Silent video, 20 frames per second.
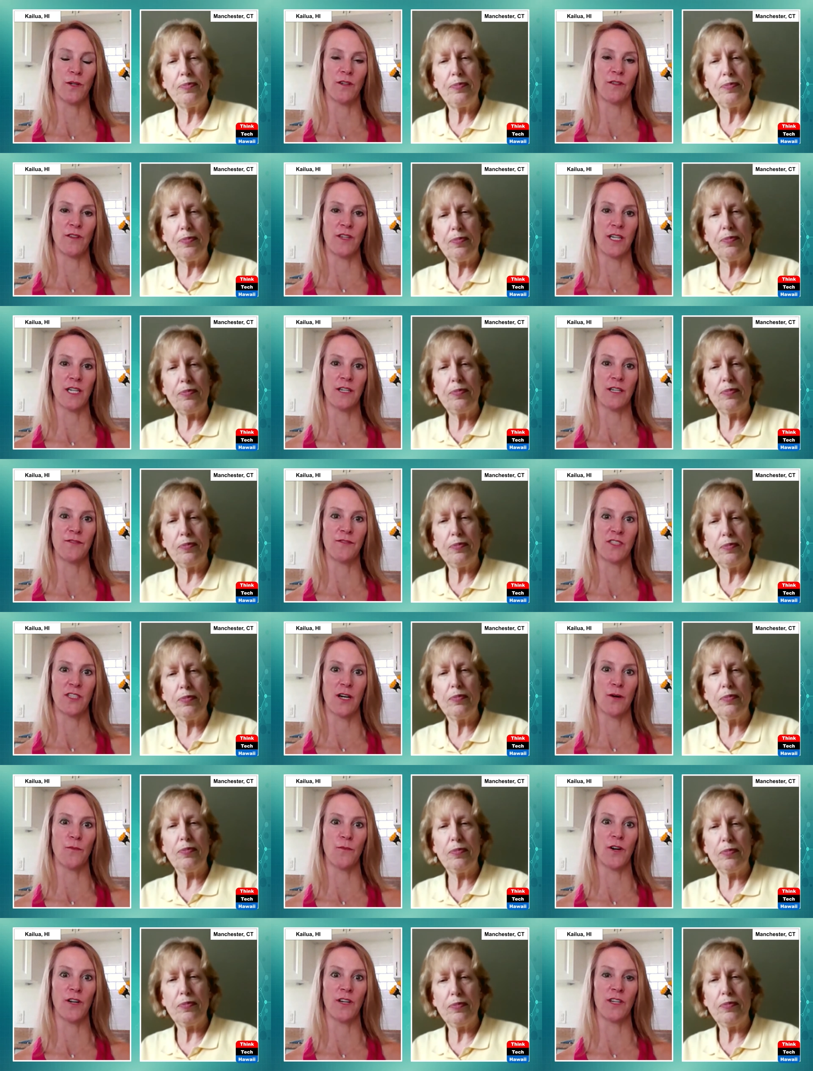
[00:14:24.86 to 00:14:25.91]
Speaker 1: will give
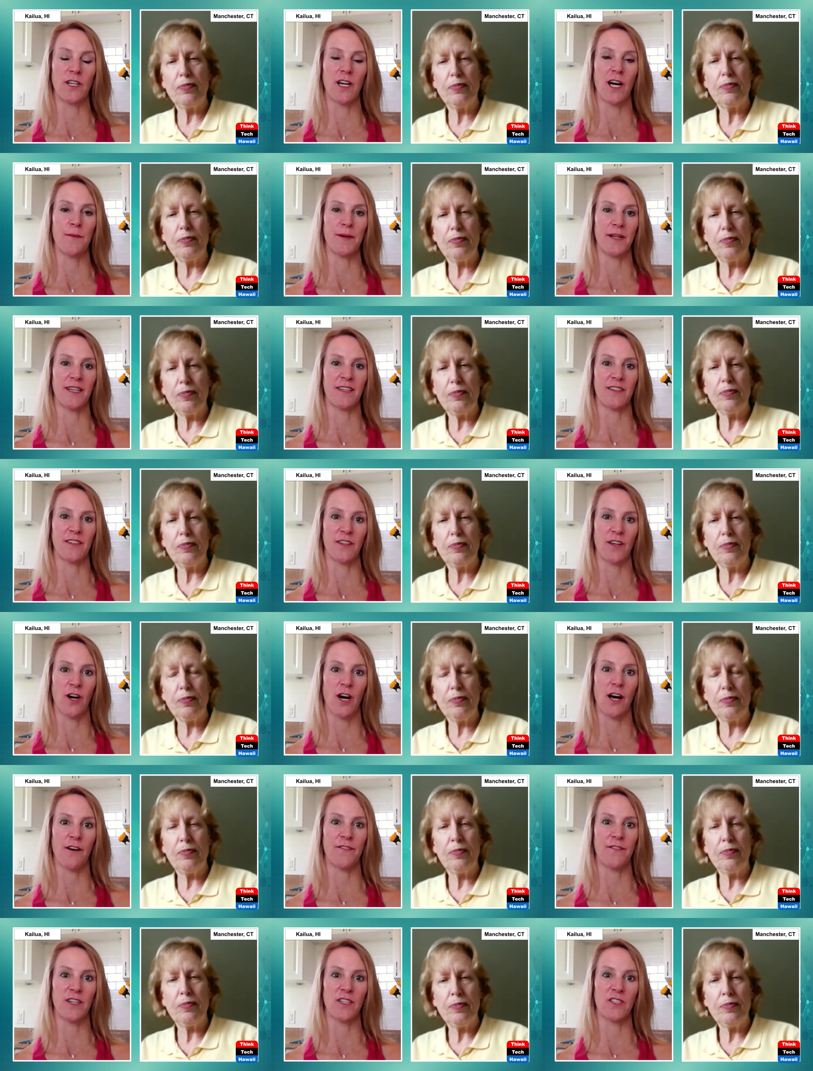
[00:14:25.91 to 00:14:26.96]
someone coming into the
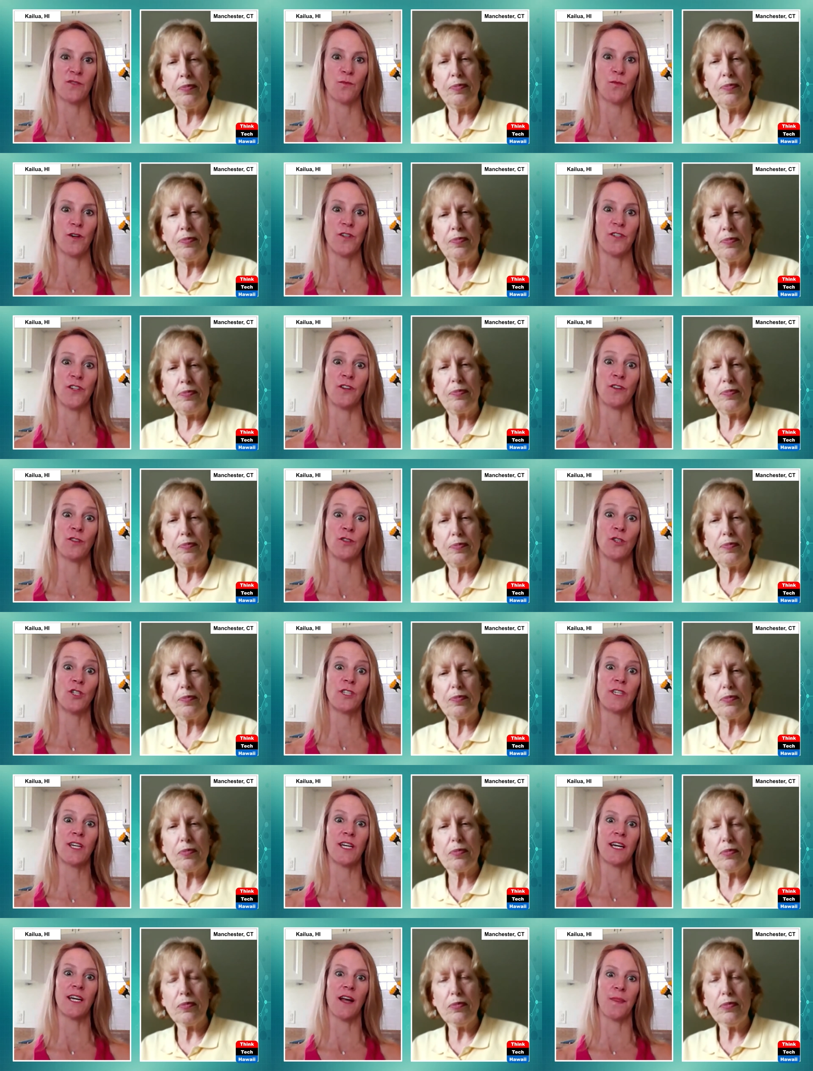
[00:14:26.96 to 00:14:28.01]
office when you're
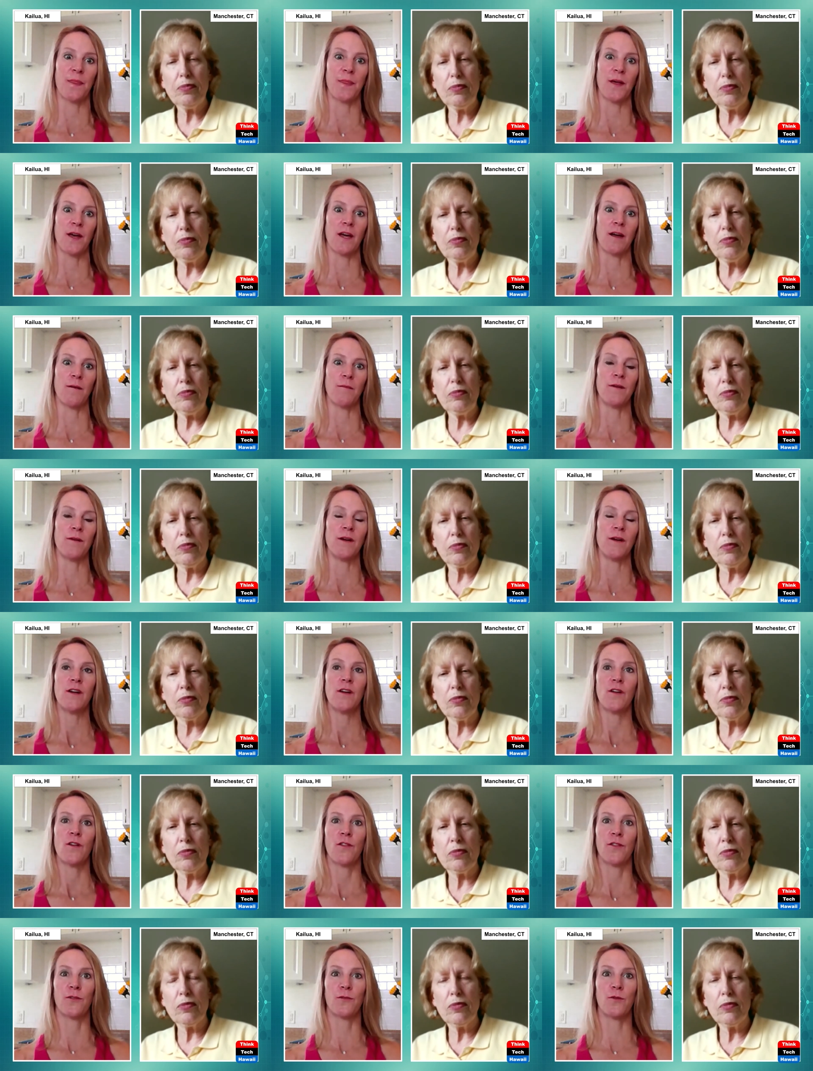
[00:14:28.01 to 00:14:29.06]
looking at them
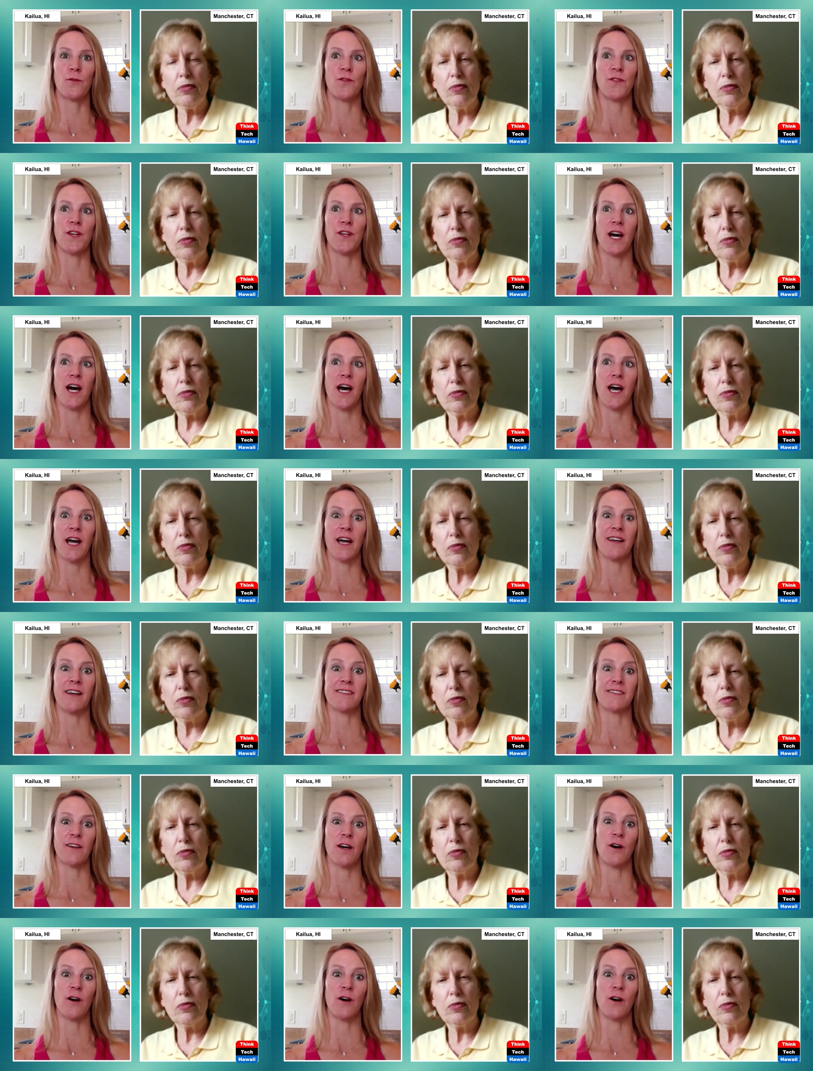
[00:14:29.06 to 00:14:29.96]
through the eyes